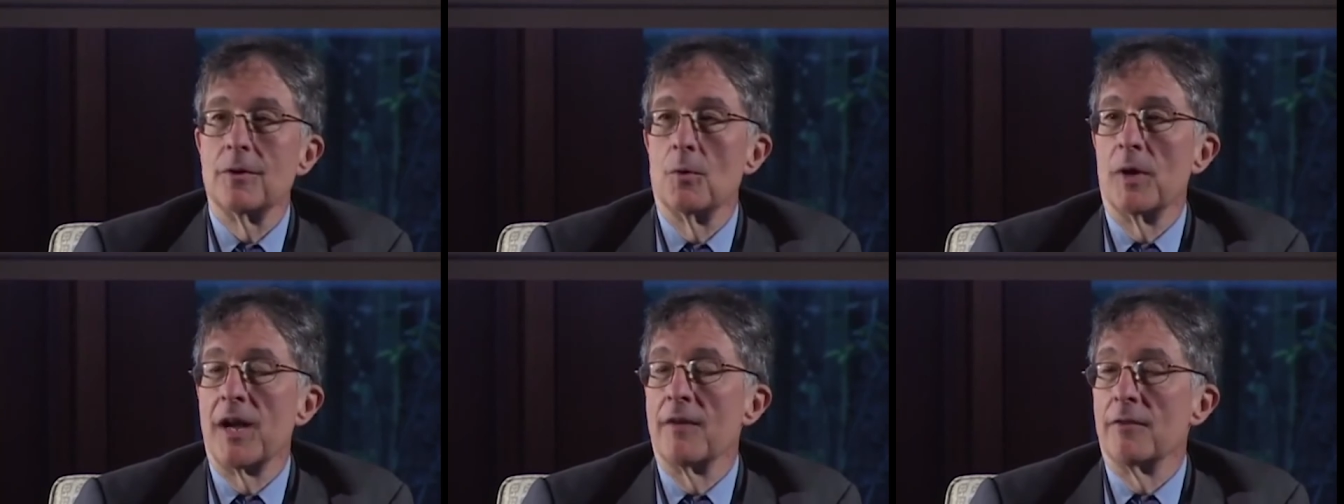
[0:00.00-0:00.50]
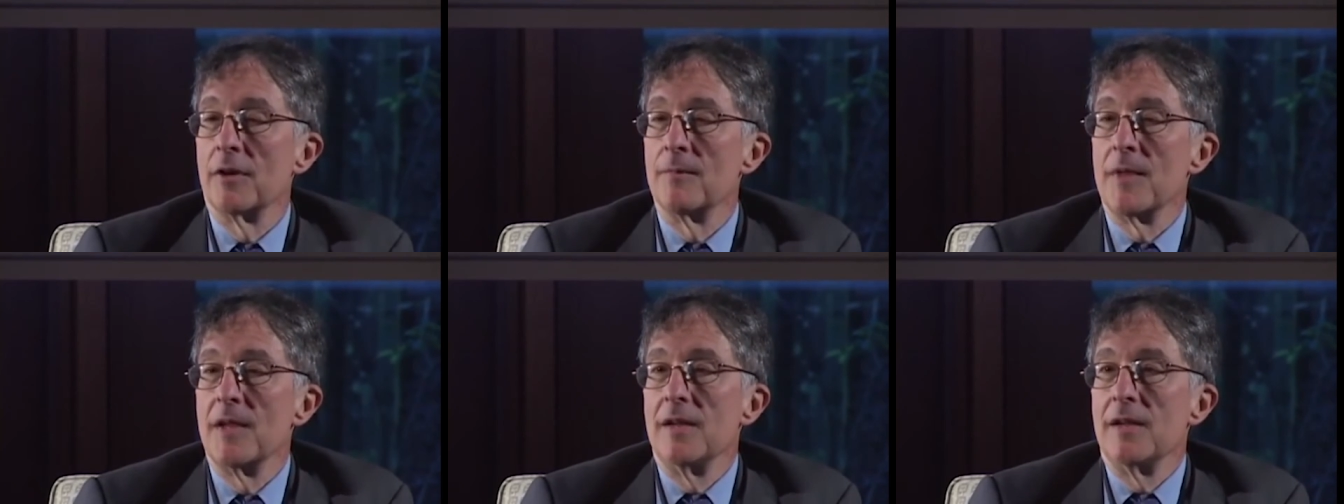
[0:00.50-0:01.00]
or
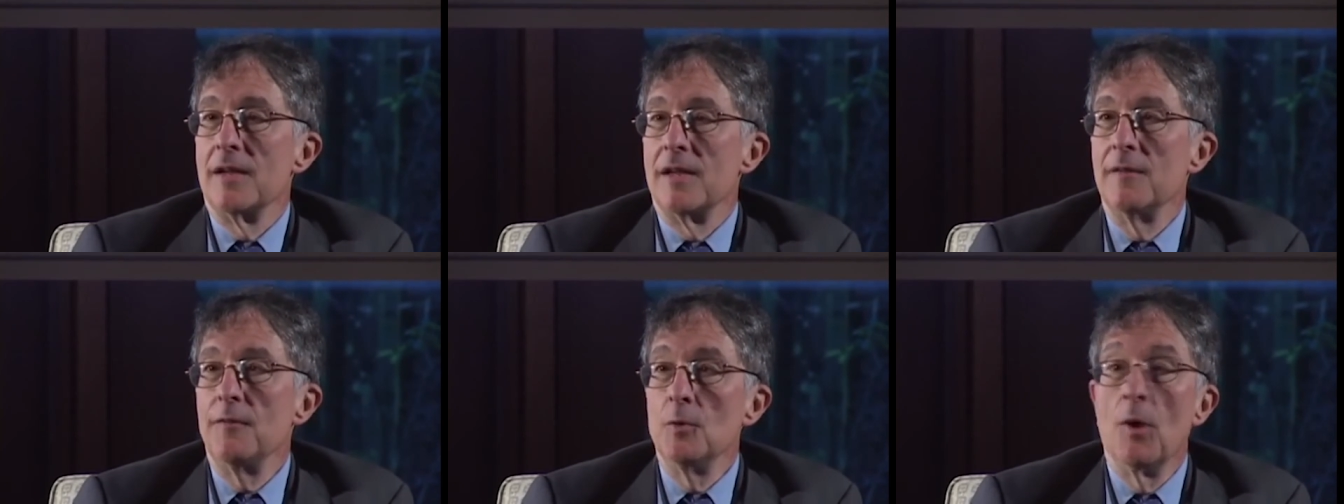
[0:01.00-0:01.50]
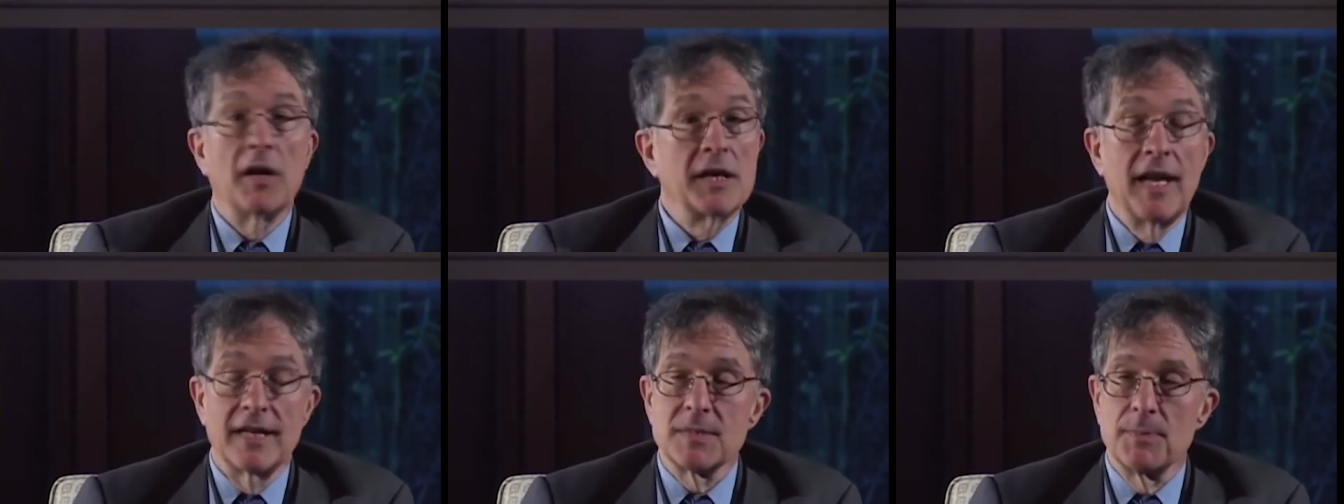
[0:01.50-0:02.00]
whatever. If you
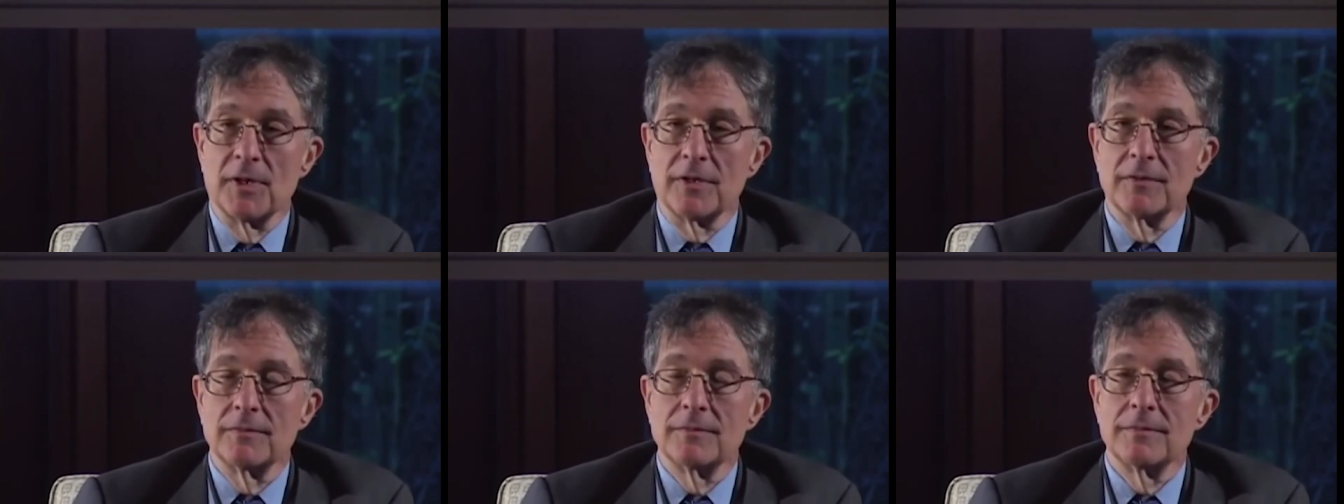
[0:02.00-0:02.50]
aren't an expert,